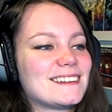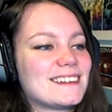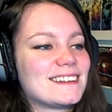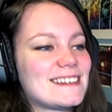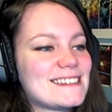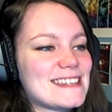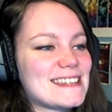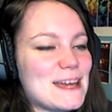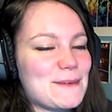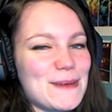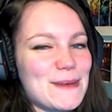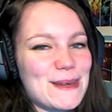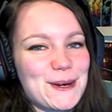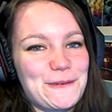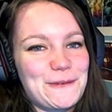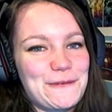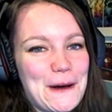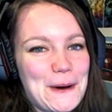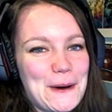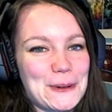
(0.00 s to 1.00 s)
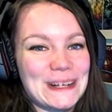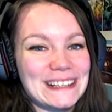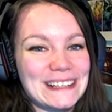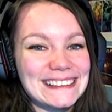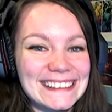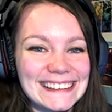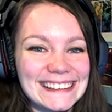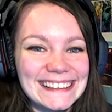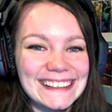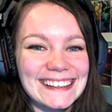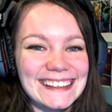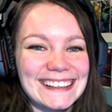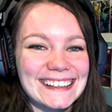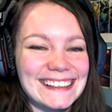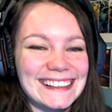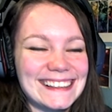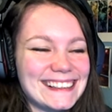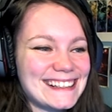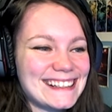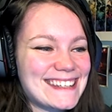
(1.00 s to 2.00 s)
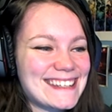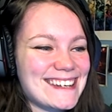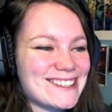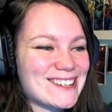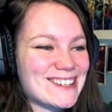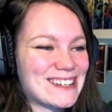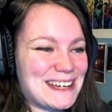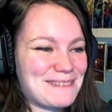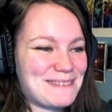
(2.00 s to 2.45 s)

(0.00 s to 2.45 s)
Does she get me a new phone? Does